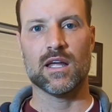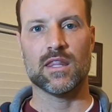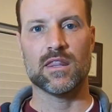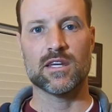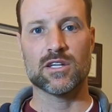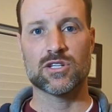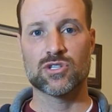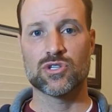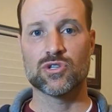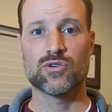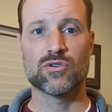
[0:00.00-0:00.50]
This
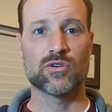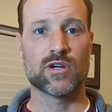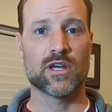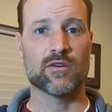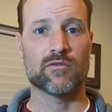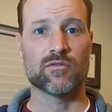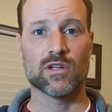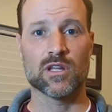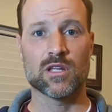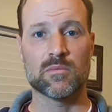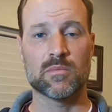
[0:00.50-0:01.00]
shoe can
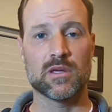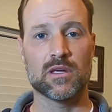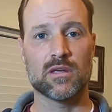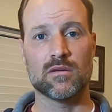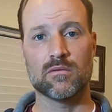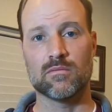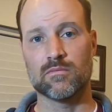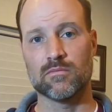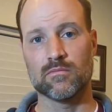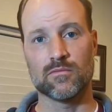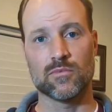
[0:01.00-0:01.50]
really
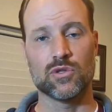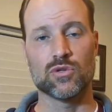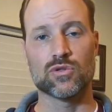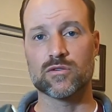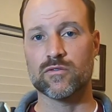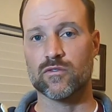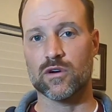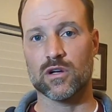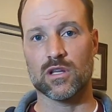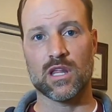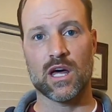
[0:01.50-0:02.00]
be used
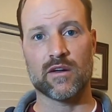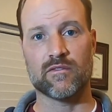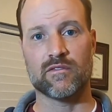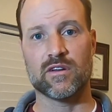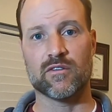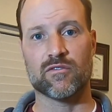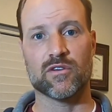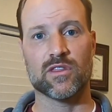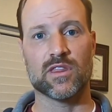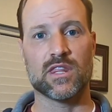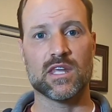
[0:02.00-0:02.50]
for a lot of
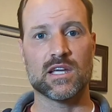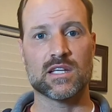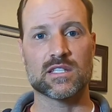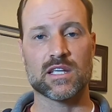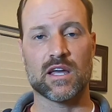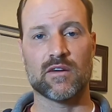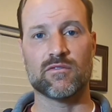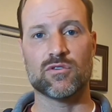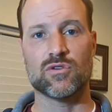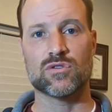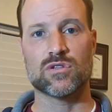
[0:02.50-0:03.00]
different things.
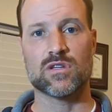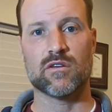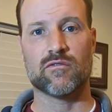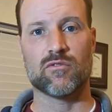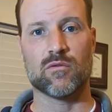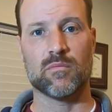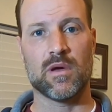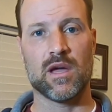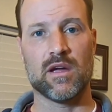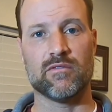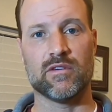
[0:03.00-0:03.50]
I've used it
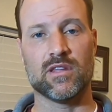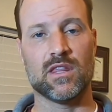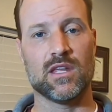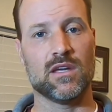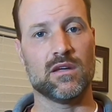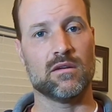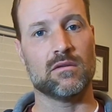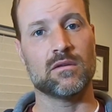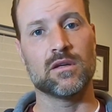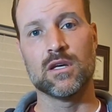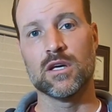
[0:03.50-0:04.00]
from
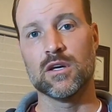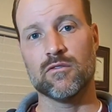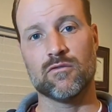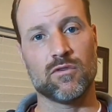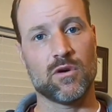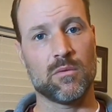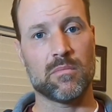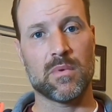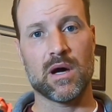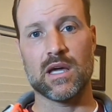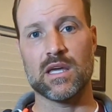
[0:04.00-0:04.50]
everything
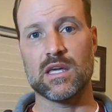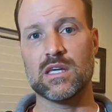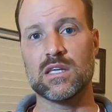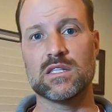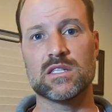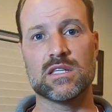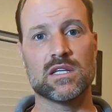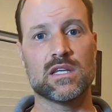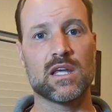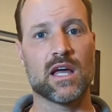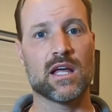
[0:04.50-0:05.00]
from my
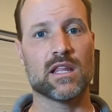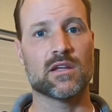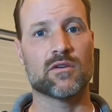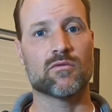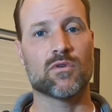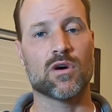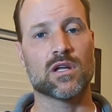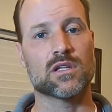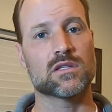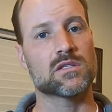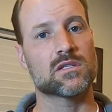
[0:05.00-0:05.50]
easy daily
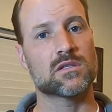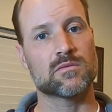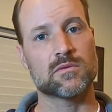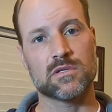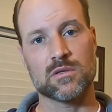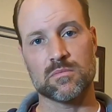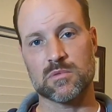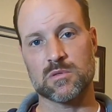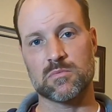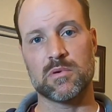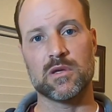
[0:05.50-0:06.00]
runs,
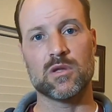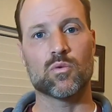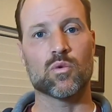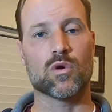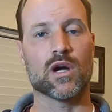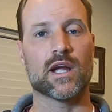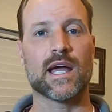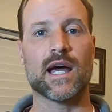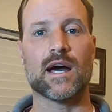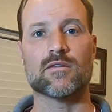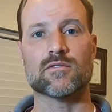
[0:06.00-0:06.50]
some speed
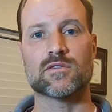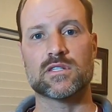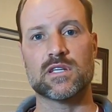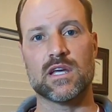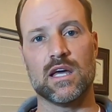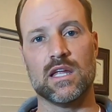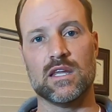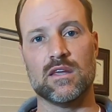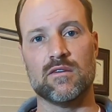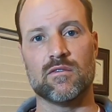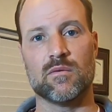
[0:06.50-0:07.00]
workouts,
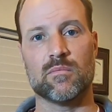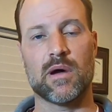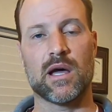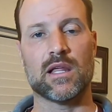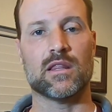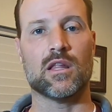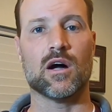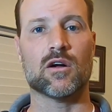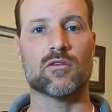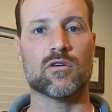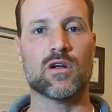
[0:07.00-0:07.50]
and even my
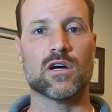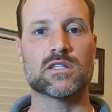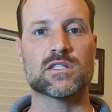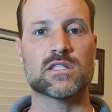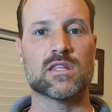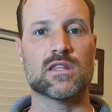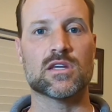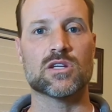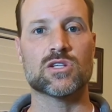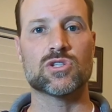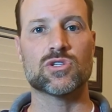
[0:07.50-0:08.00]
long runs
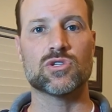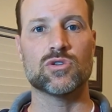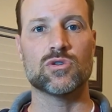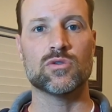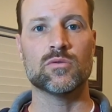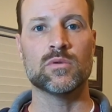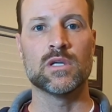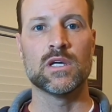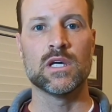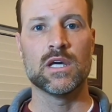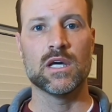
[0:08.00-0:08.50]
in this
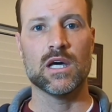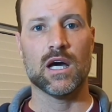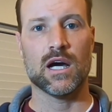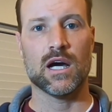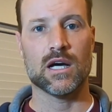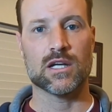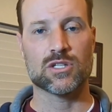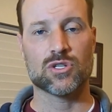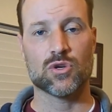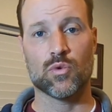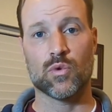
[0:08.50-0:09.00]
shoe.
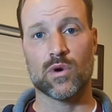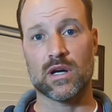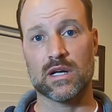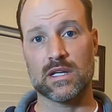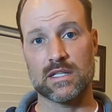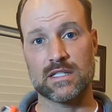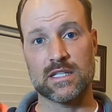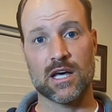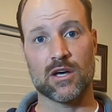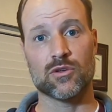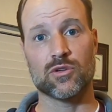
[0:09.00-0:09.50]
So I wanted
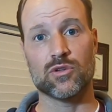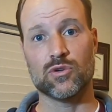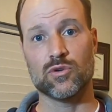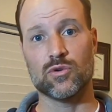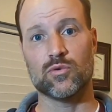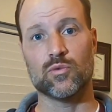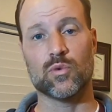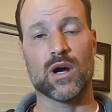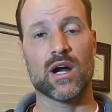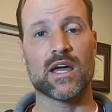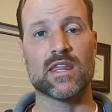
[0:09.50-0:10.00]
to tell you
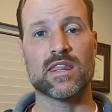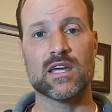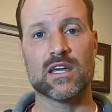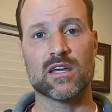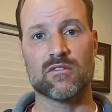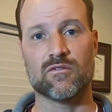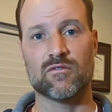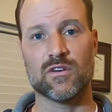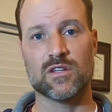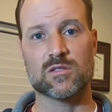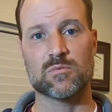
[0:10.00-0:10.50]
where I think
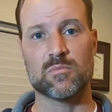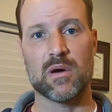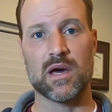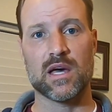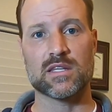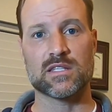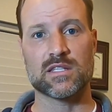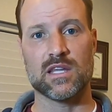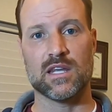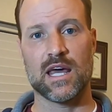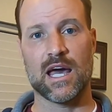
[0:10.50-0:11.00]
it fits
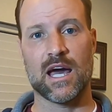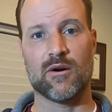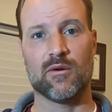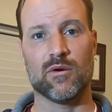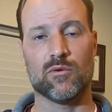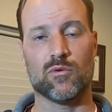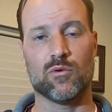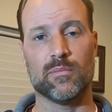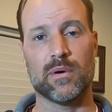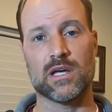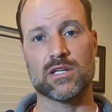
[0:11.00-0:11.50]
best and how
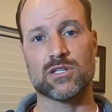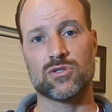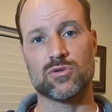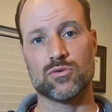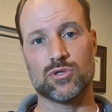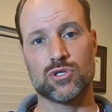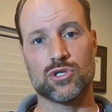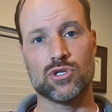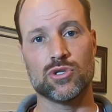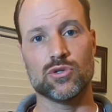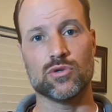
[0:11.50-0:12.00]
it will best
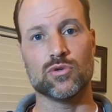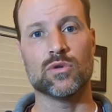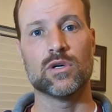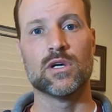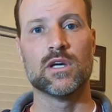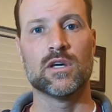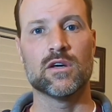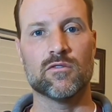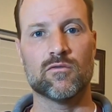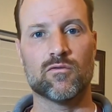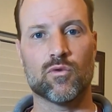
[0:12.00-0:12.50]
suit you
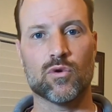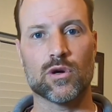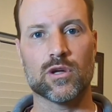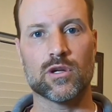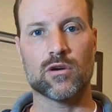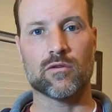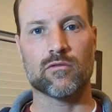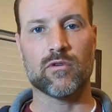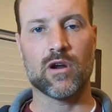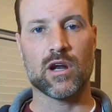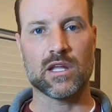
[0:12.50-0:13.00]
for
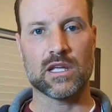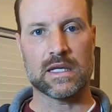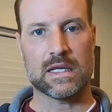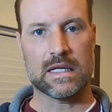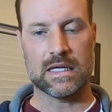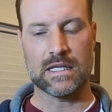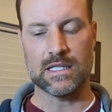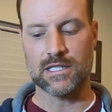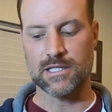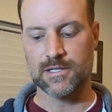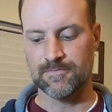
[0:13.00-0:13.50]
your running
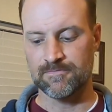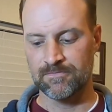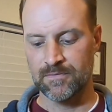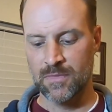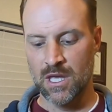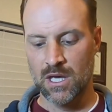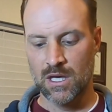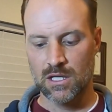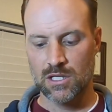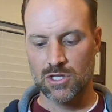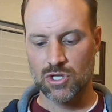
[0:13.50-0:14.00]
needs.
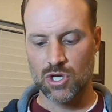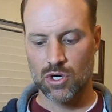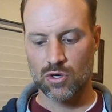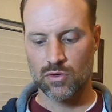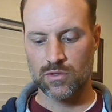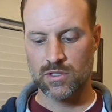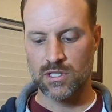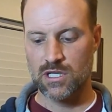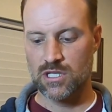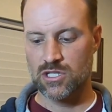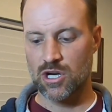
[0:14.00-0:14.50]
So
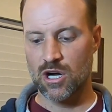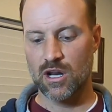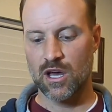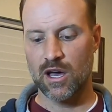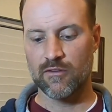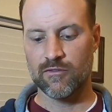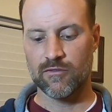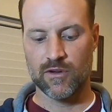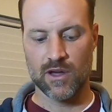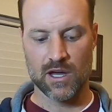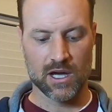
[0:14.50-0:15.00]
to start
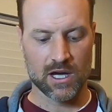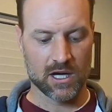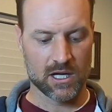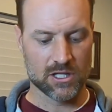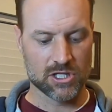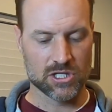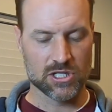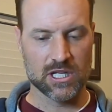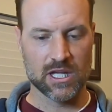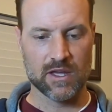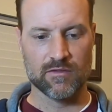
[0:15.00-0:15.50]
off,
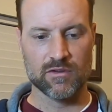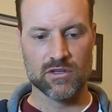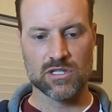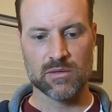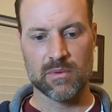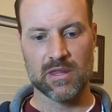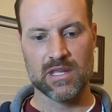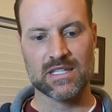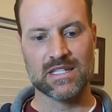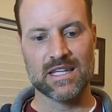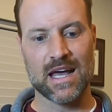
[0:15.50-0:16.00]
just to give you some
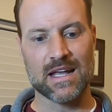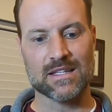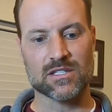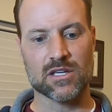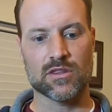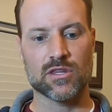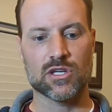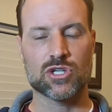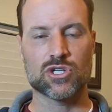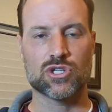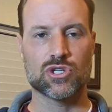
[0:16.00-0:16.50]
of the stats
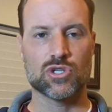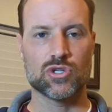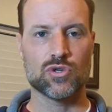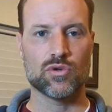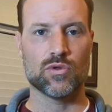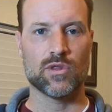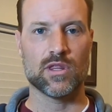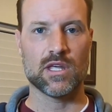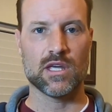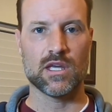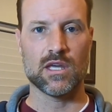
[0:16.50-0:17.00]
on this shoe,
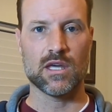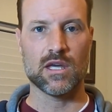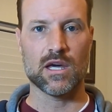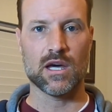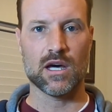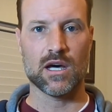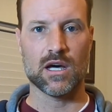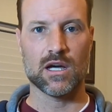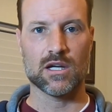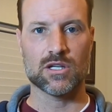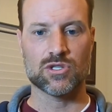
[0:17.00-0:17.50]

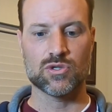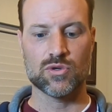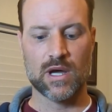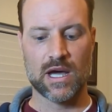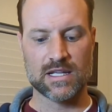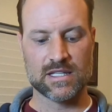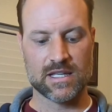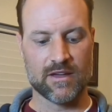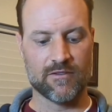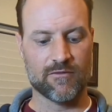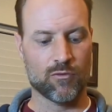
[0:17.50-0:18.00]
the shoe
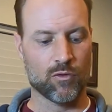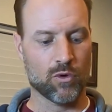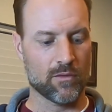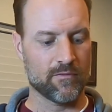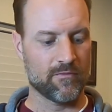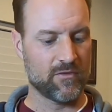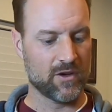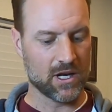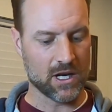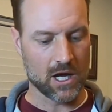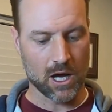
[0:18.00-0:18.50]
has a
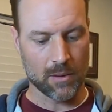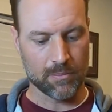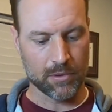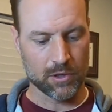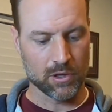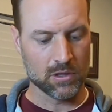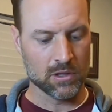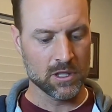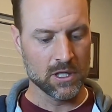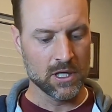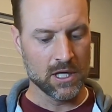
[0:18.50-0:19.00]
FormFit
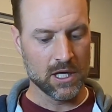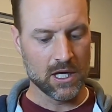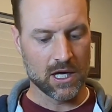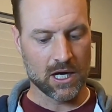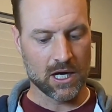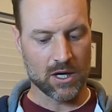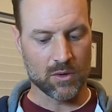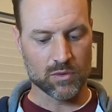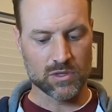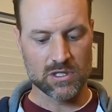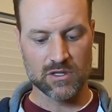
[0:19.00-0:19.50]
upper,
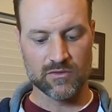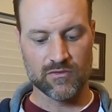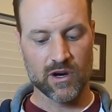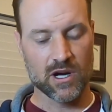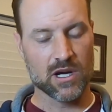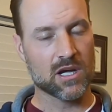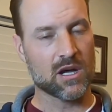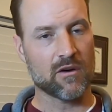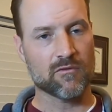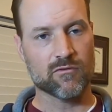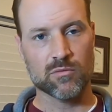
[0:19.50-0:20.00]
which is very
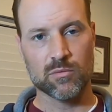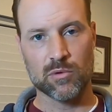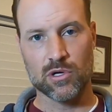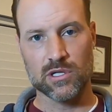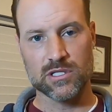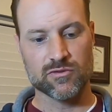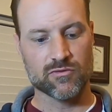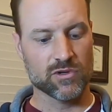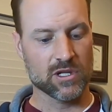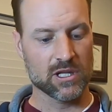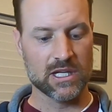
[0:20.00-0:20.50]
comfortable.
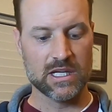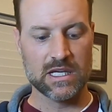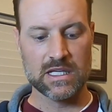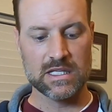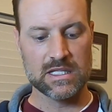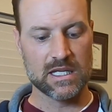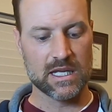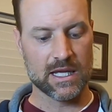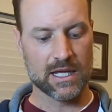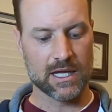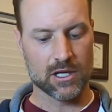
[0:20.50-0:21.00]
It's really
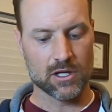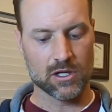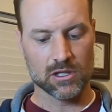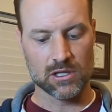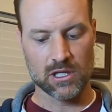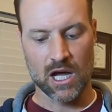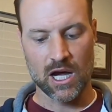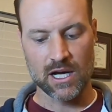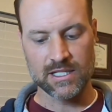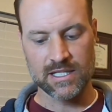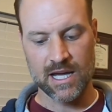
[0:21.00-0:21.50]
easy to get a good
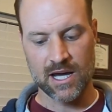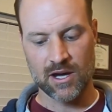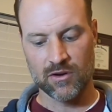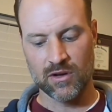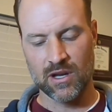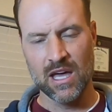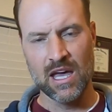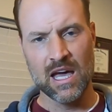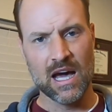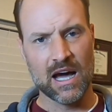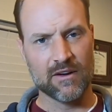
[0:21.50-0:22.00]

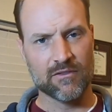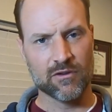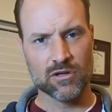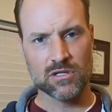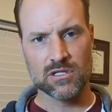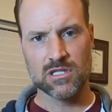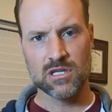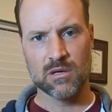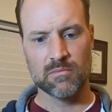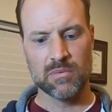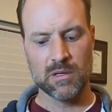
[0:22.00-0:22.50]
lockdown. I've heard
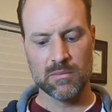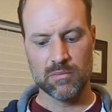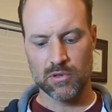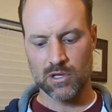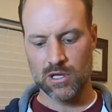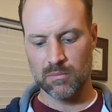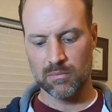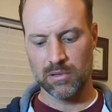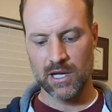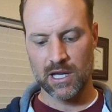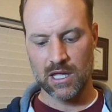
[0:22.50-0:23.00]
some people
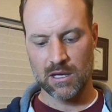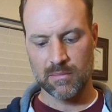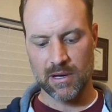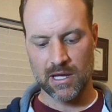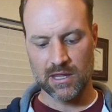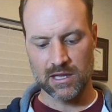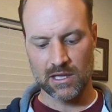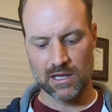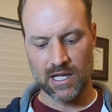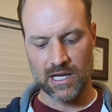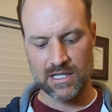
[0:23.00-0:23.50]
complaining about
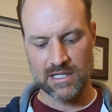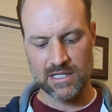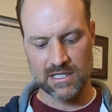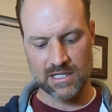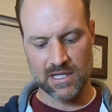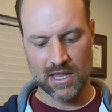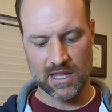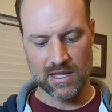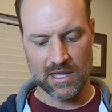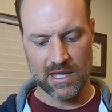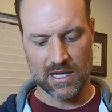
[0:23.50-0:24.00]
the laces,
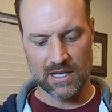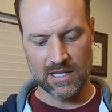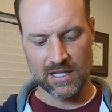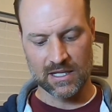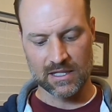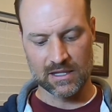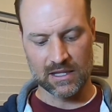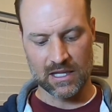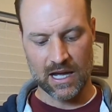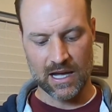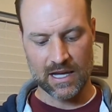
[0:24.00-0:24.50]
that they
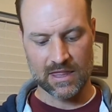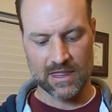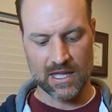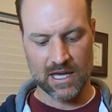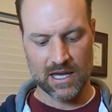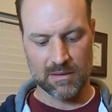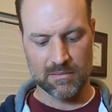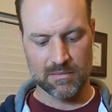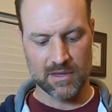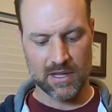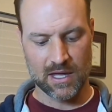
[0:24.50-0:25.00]
didn't like
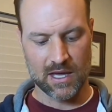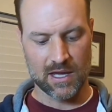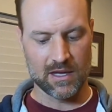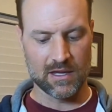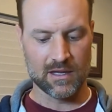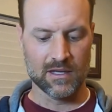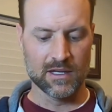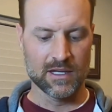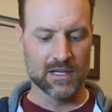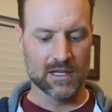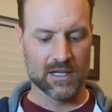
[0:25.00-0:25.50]
them.
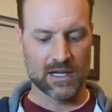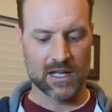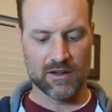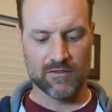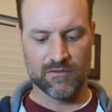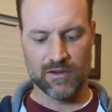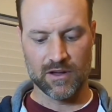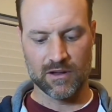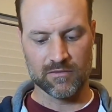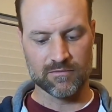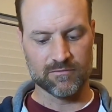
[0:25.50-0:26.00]
They kind of
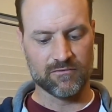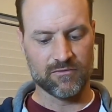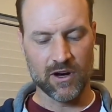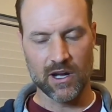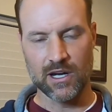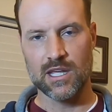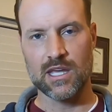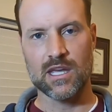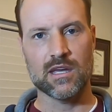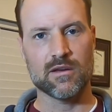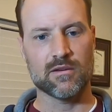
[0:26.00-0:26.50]
felt
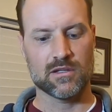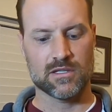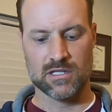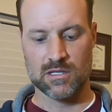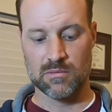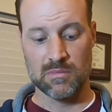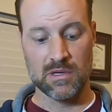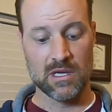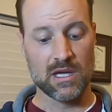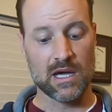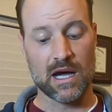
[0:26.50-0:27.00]
funny. To
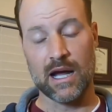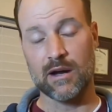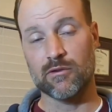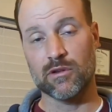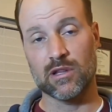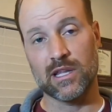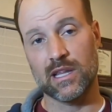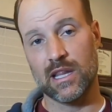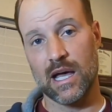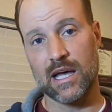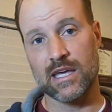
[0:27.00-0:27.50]
me, I
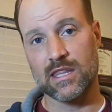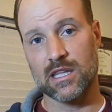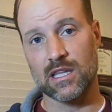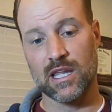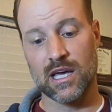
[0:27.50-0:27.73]
really like the